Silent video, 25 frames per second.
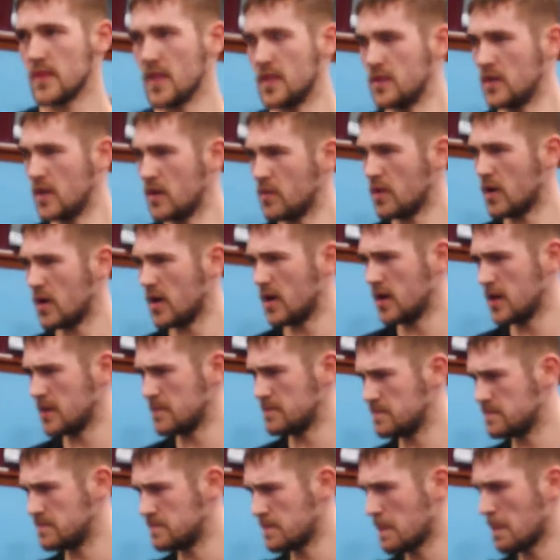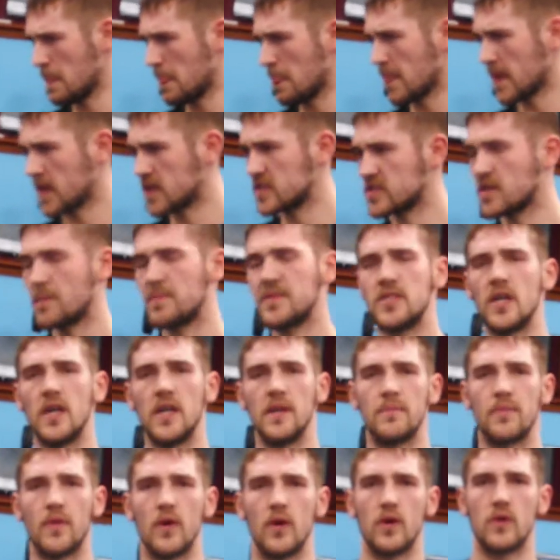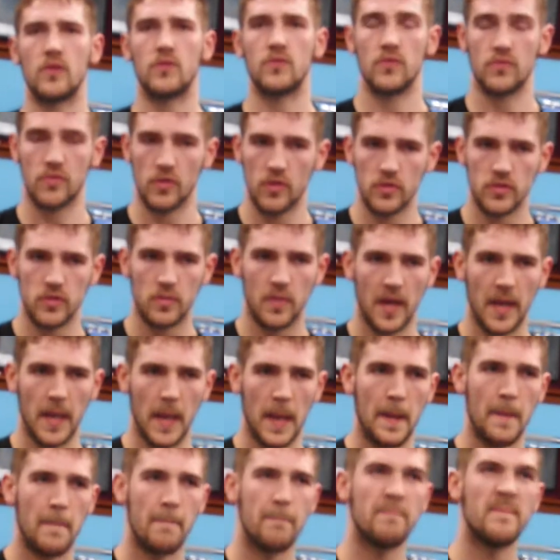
You know what? Um, because I'll be turning pro cruiserweight